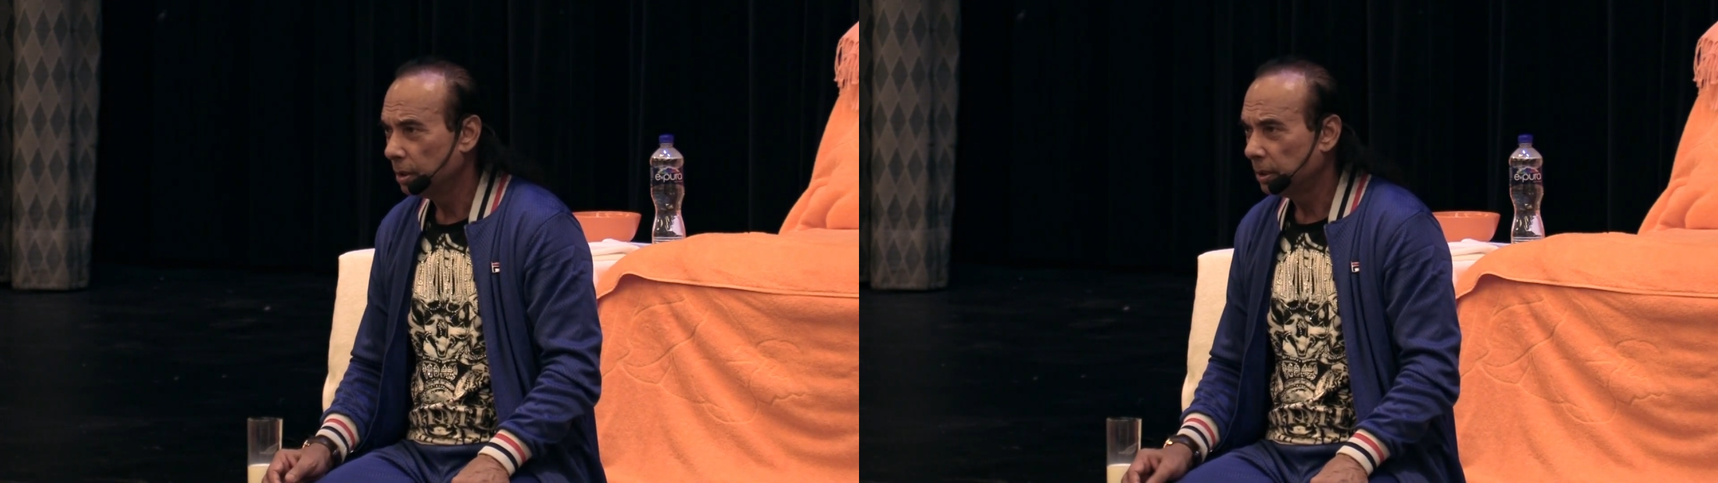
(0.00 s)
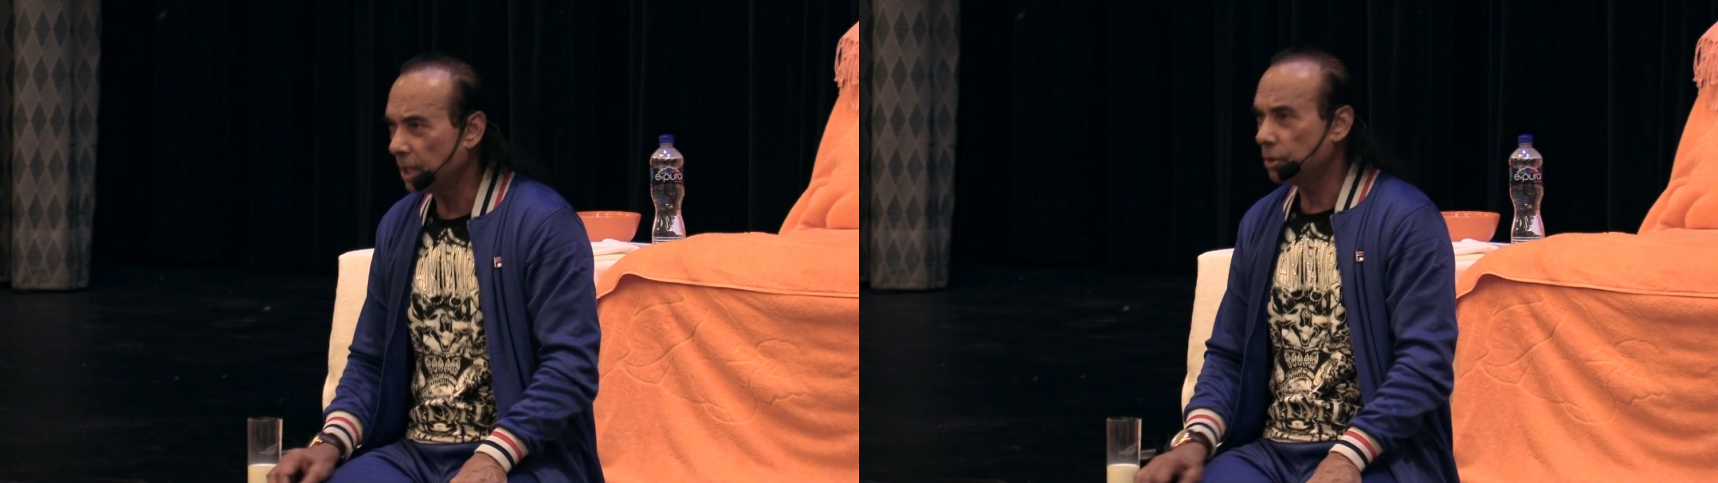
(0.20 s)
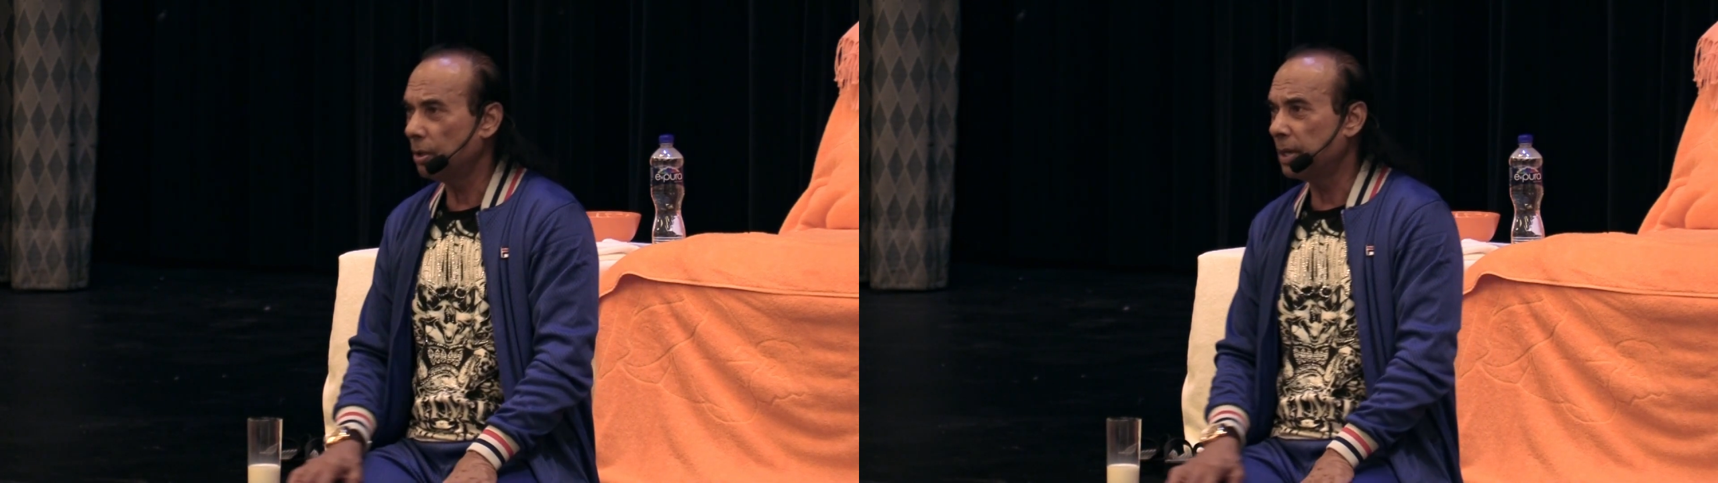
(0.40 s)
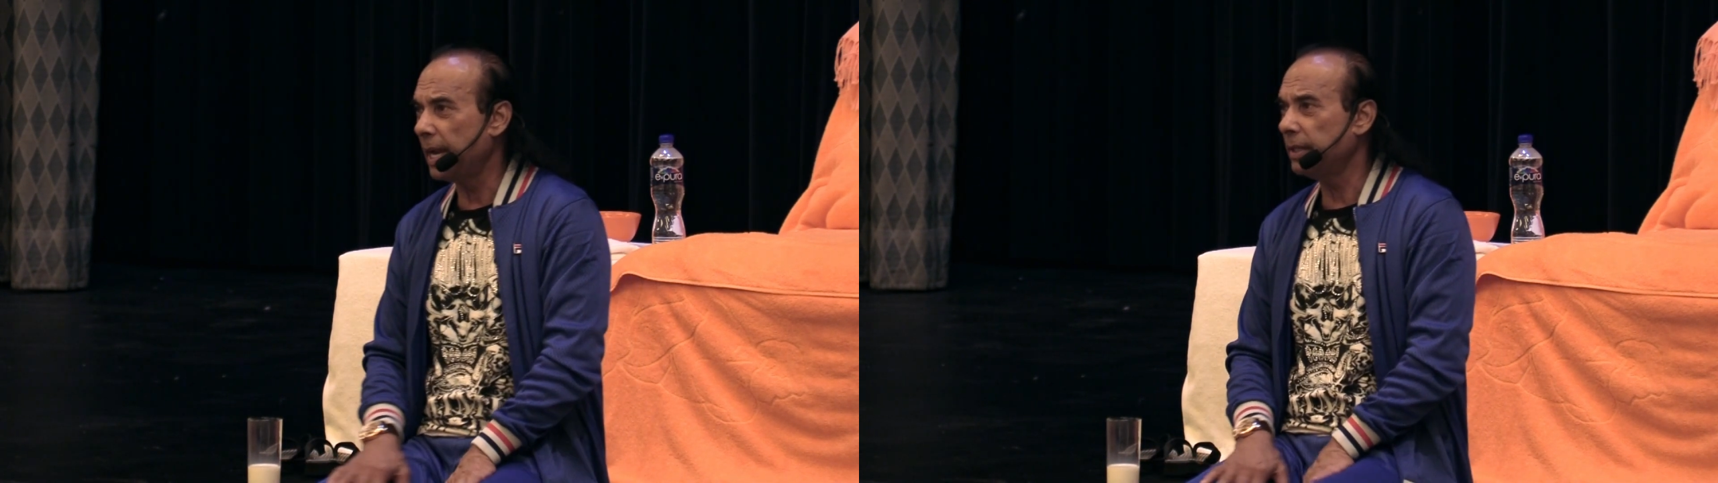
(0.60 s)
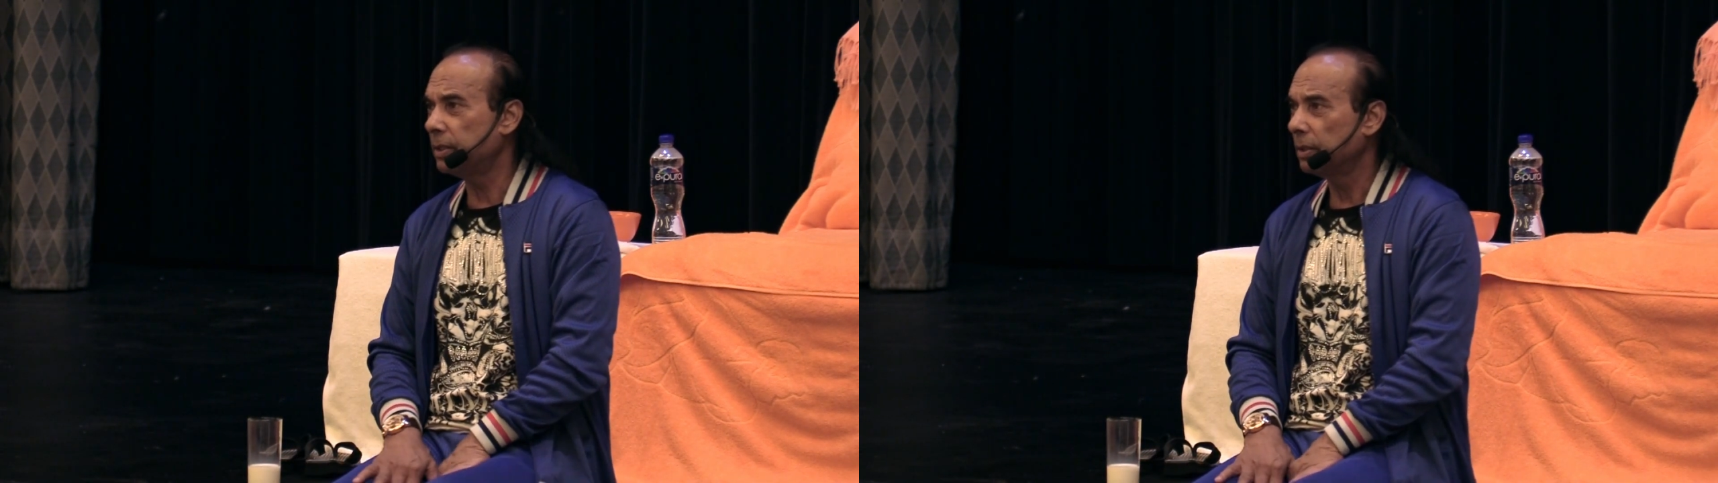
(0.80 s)
That's not
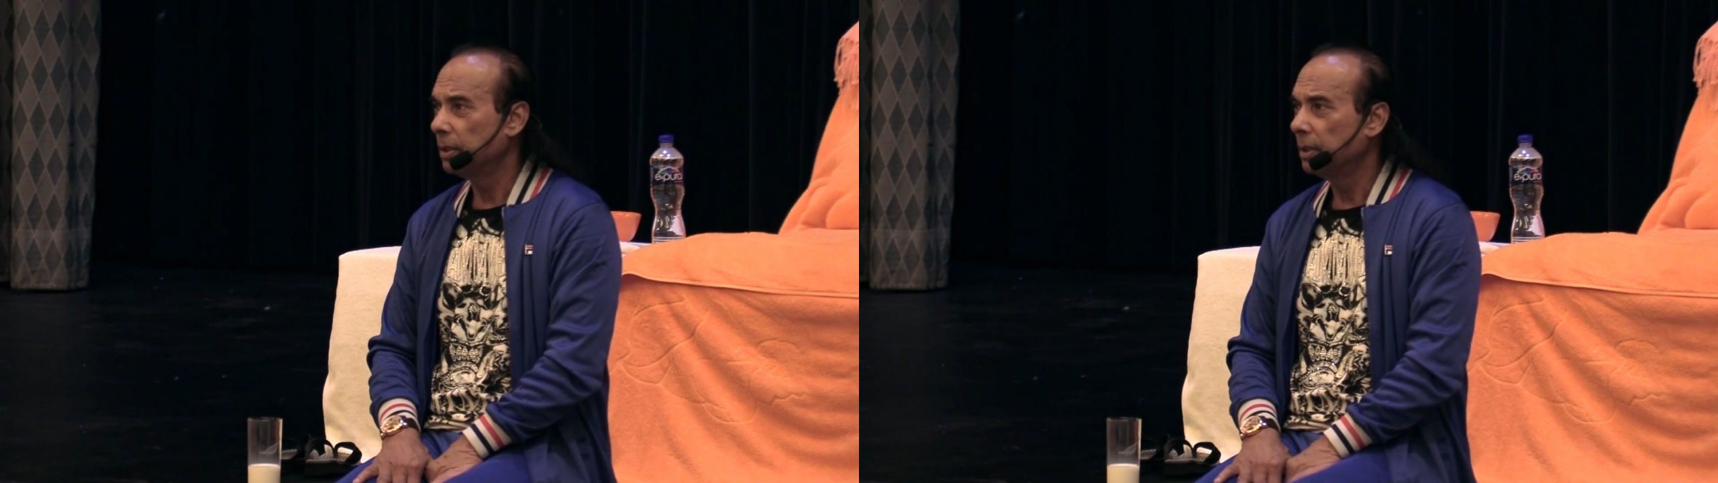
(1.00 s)
right.